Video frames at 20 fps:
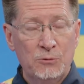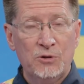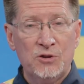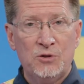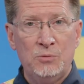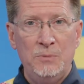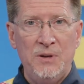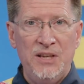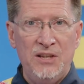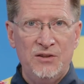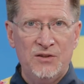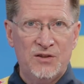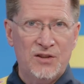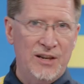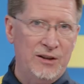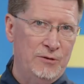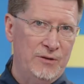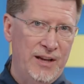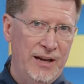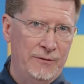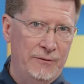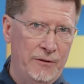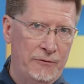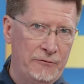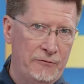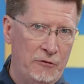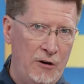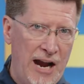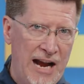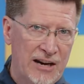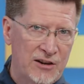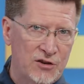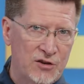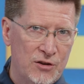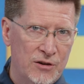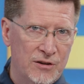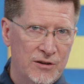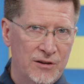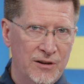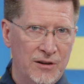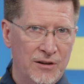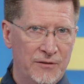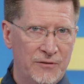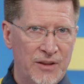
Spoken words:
which means they only have a fraction